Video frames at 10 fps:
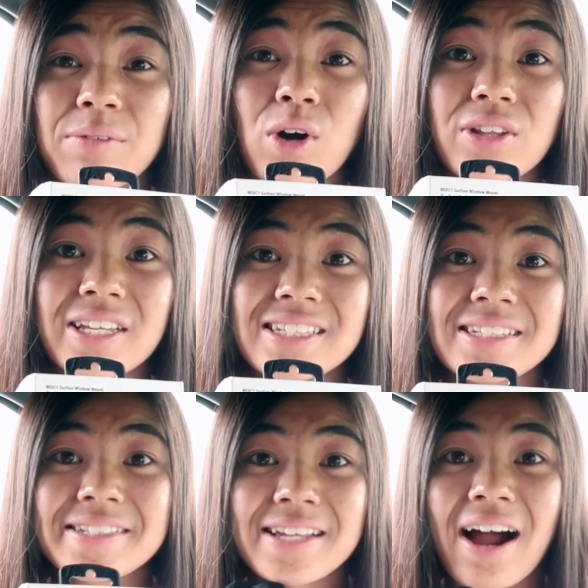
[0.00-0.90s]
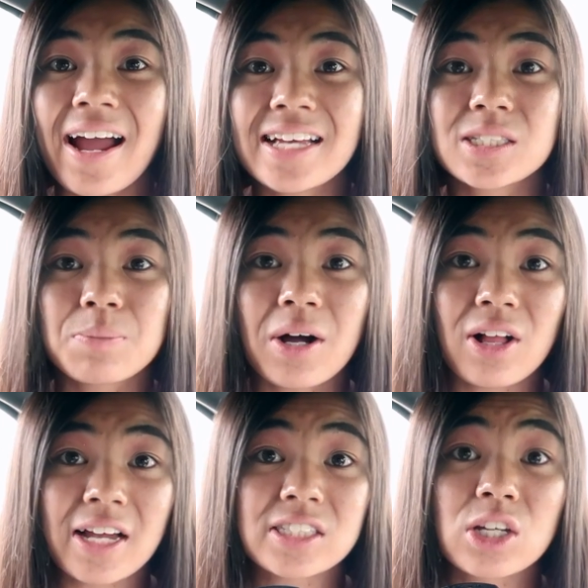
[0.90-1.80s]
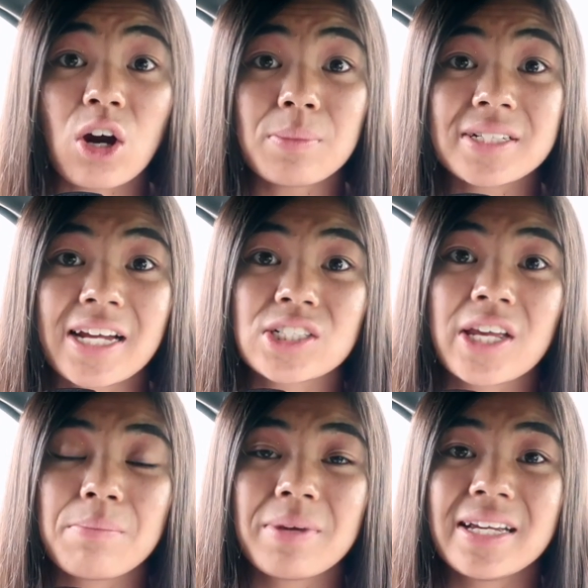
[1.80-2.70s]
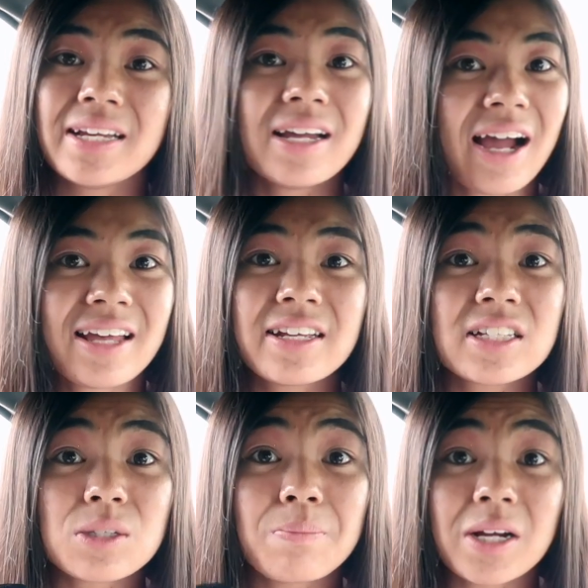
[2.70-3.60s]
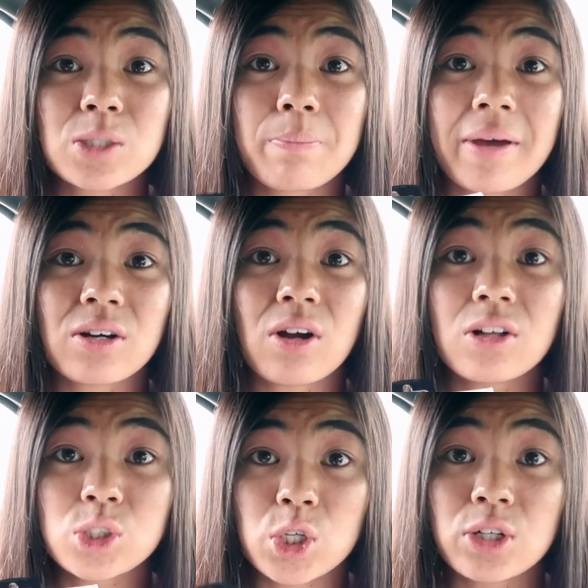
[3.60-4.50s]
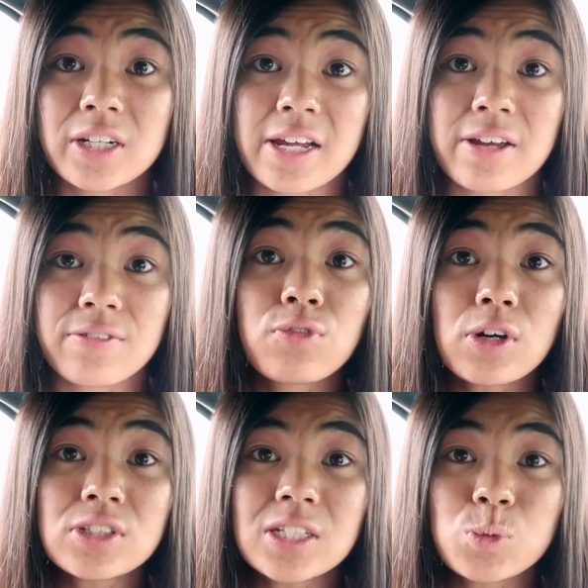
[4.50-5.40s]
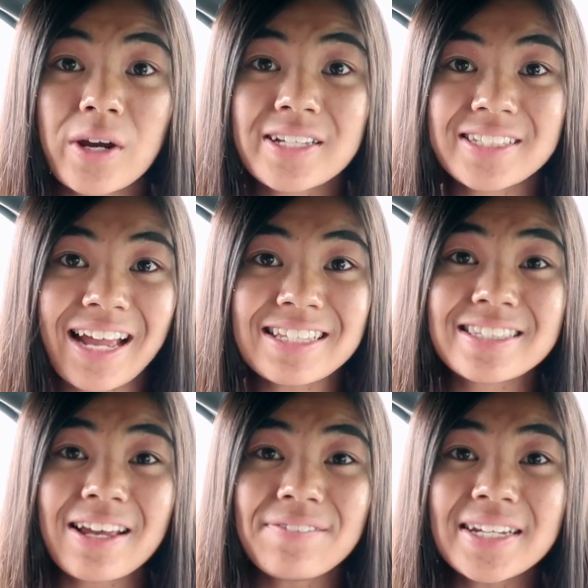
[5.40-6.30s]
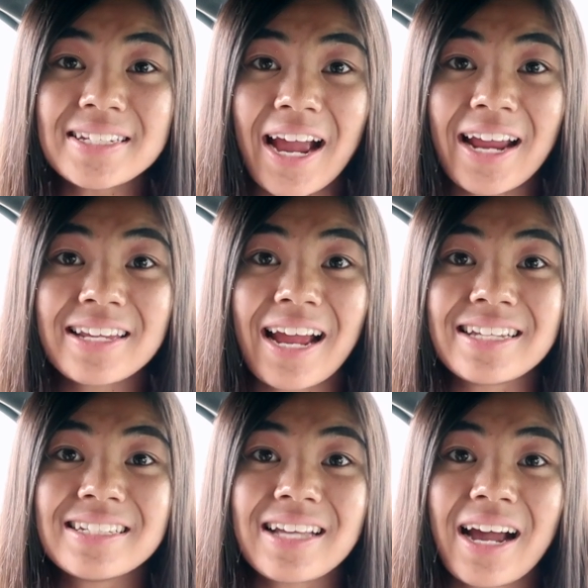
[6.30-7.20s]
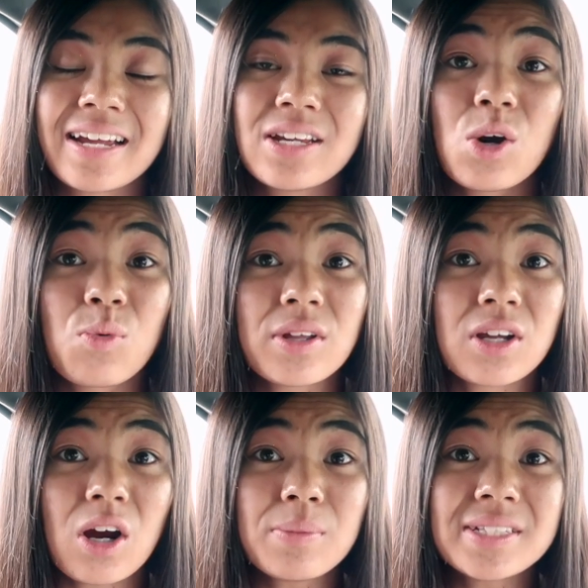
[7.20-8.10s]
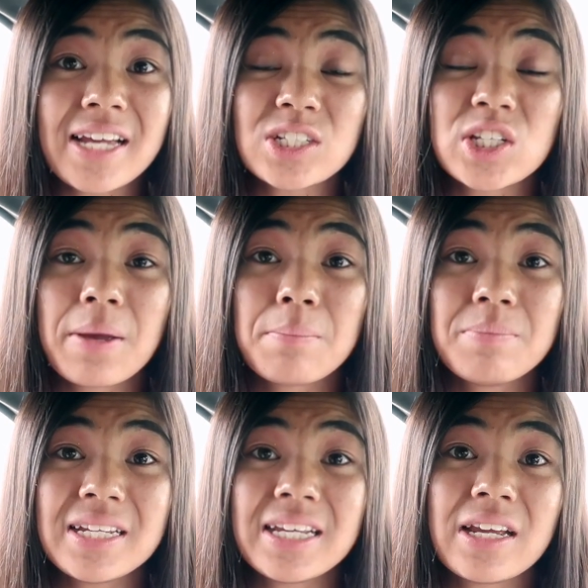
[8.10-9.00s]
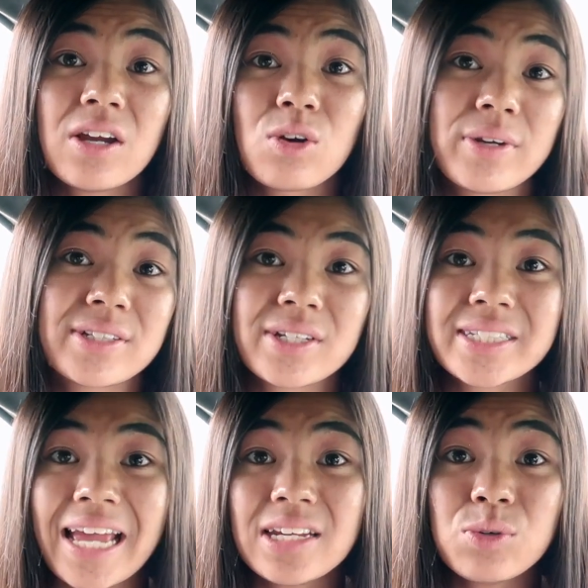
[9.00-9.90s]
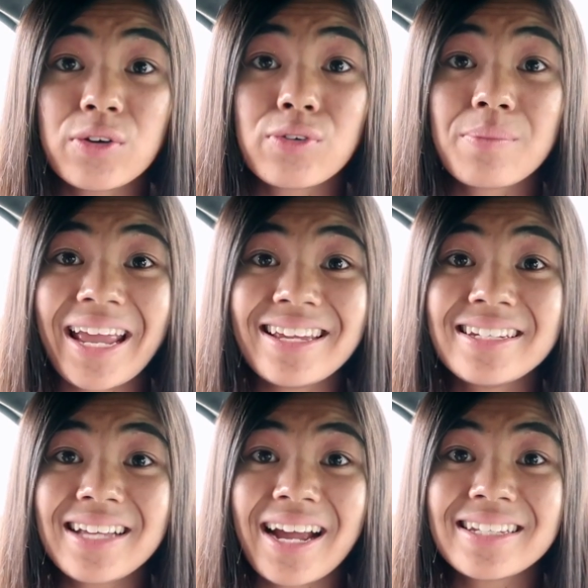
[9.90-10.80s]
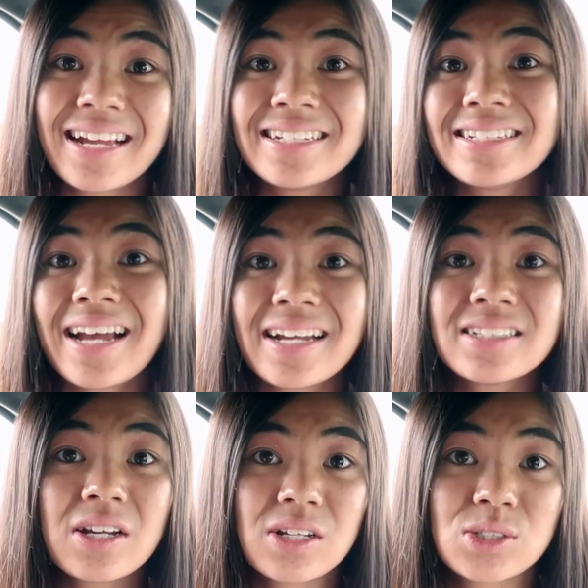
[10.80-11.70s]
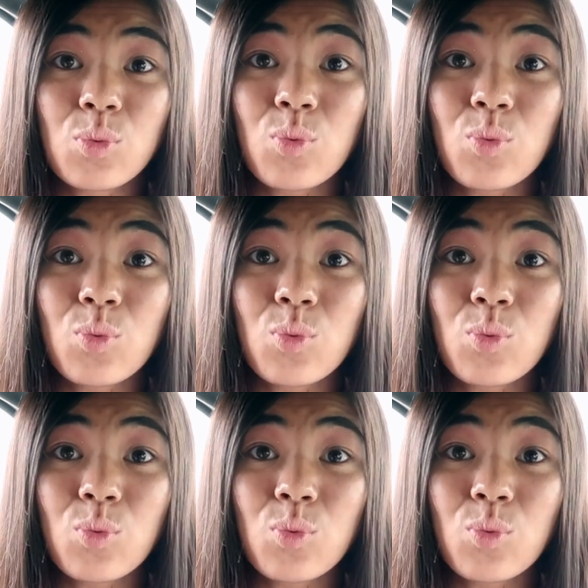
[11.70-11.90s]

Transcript: and while this is not as small as the Garmin Dashcam Mini, I think it's a much better alternative. First, it's priced at $79.99, while the Garmin Dashcam Mini retails anywhere from $89.99 to